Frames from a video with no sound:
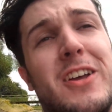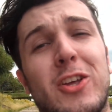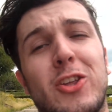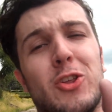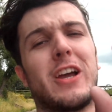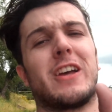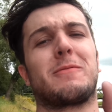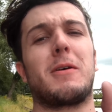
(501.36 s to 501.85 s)

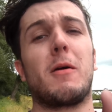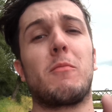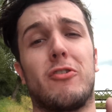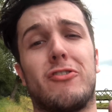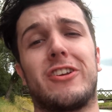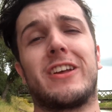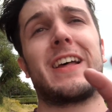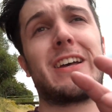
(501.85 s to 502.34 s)
You guys better
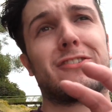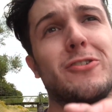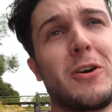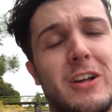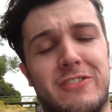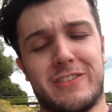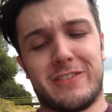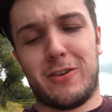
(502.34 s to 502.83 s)
appreciate that shot
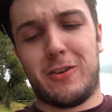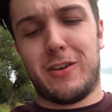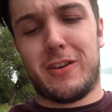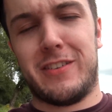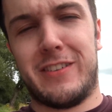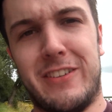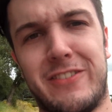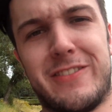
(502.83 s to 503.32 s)
I just got,
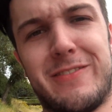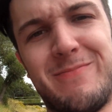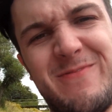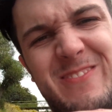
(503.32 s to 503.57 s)
because I just...